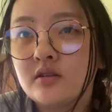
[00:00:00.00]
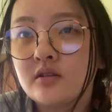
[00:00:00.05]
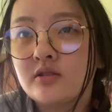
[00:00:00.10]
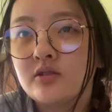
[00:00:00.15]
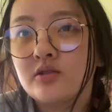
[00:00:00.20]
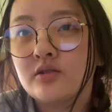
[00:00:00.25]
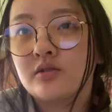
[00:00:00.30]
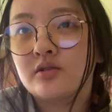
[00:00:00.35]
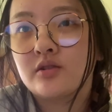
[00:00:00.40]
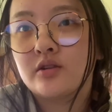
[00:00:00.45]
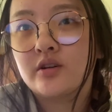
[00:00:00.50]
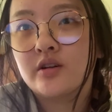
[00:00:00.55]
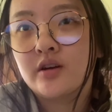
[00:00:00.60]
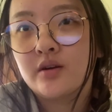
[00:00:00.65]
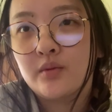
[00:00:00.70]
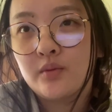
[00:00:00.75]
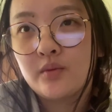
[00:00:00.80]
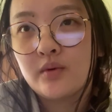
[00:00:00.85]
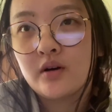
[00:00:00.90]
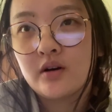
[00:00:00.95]
It's already
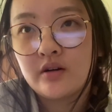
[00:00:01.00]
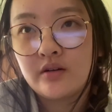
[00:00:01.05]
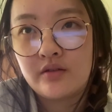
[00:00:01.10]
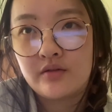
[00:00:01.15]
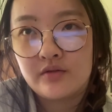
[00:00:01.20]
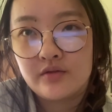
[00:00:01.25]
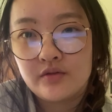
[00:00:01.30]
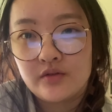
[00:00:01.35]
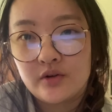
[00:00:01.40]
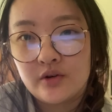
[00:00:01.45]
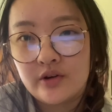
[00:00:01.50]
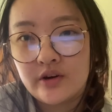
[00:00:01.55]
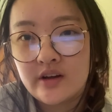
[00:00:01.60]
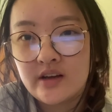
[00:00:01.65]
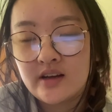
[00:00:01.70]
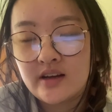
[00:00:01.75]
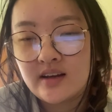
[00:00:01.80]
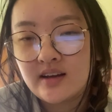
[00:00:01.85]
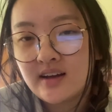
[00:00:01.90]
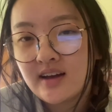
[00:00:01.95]

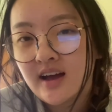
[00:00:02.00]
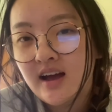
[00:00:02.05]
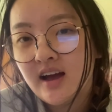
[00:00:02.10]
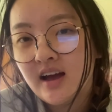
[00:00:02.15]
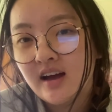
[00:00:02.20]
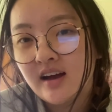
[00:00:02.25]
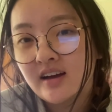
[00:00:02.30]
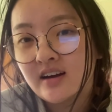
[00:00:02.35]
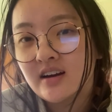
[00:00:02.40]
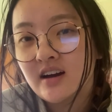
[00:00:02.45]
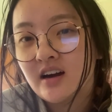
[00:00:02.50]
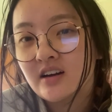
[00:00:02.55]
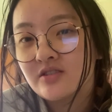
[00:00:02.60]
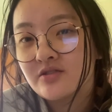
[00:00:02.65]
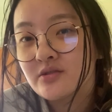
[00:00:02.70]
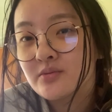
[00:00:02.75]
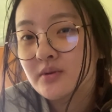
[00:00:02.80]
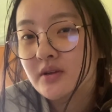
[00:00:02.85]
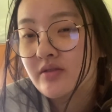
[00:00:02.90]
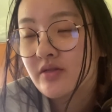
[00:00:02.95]
1.40 and I
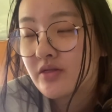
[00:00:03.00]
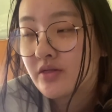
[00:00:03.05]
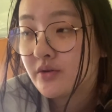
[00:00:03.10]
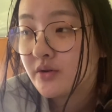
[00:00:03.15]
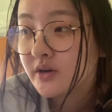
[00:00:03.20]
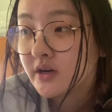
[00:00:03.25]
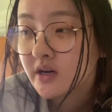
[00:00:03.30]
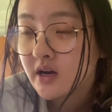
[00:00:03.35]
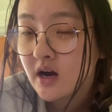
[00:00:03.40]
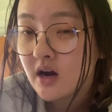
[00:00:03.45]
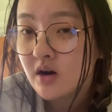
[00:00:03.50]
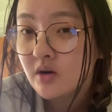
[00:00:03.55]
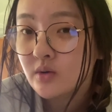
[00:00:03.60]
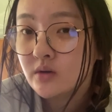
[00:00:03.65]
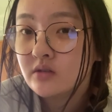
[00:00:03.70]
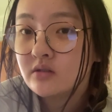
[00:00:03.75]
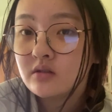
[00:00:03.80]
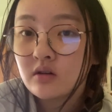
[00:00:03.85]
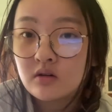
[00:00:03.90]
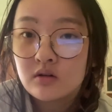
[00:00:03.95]
just spent three
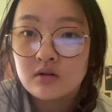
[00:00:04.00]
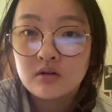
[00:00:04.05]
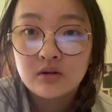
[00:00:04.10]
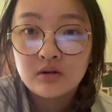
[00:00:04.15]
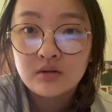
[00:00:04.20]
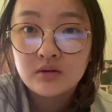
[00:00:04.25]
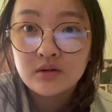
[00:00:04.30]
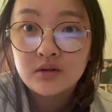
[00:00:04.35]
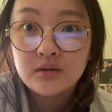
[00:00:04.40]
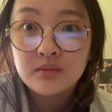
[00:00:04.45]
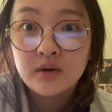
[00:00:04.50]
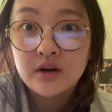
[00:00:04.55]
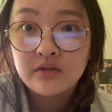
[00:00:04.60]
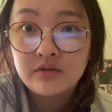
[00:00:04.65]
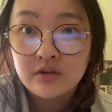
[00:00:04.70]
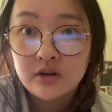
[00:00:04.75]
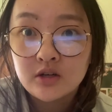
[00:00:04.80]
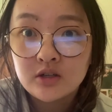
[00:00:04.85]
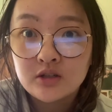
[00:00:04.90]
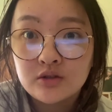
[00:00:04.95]
hours on call with my
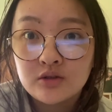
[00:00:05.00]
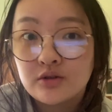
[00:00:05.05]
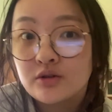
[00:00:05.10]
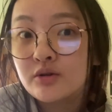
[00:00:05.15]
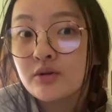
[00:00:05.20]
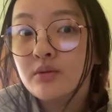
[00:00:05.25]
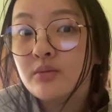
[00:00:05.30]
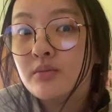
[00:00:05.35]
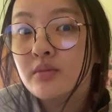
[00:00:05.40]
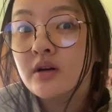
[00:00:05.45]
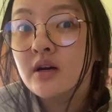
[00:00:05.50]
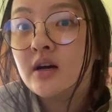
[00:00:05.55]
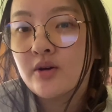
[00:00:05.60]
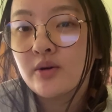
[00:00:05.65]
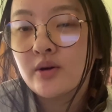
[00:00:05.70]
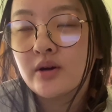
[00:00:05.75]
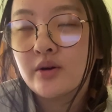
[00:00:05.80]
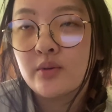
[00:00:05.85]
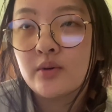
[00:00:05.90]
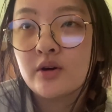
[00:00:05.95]
first group.
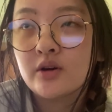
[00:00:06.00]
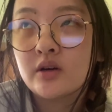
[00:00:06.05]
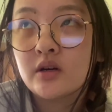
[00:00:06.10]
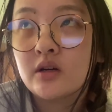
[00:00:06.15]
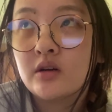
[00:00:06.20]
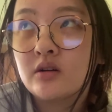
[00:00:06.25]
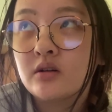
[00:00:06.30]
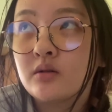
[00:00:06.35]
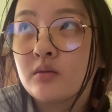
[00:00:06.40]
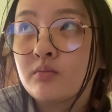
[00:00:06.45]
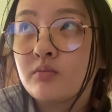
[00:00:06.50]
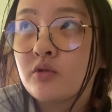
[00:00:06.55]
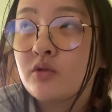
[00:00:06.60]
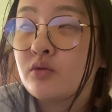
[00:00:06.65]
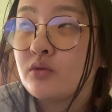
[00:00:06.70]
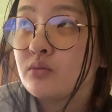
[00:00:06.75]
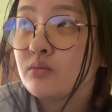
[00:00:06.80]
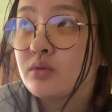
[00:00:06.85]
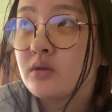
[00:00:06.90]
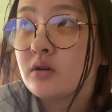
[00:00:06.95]
We're working on a
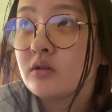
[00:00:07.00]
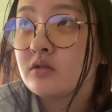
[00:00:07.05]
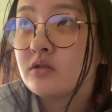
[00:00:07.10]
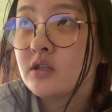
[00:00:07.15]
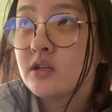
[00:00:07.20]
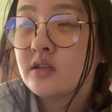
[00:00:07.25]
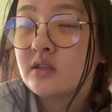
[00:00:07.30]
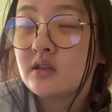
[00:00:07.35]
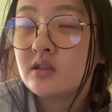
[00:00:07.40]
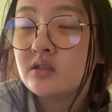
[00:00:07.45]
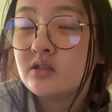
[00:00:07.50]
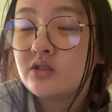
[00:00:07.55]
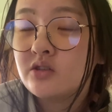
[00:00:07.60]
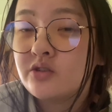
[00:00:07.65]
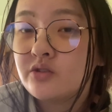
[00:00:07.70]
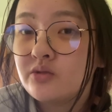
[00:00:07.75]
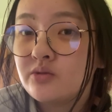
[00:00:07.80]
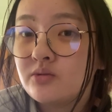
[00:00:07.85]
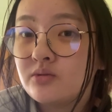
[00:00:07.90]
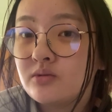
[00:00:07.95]
group project that's
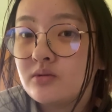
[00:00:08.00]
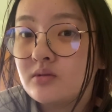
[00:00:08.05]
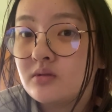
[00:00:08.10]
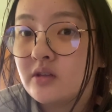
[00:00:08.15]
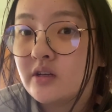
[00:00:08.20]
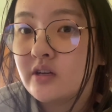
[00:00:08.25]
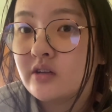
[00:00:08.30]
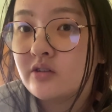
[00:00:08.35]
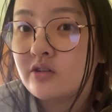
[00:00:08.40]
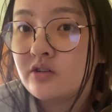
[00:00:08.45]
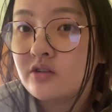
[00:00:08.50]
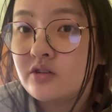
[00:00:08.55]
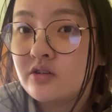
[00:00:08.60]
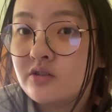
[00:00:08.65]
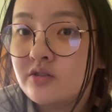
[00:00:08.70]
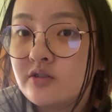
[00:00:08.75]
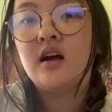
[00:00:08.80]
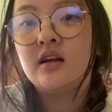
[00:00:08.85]
due later.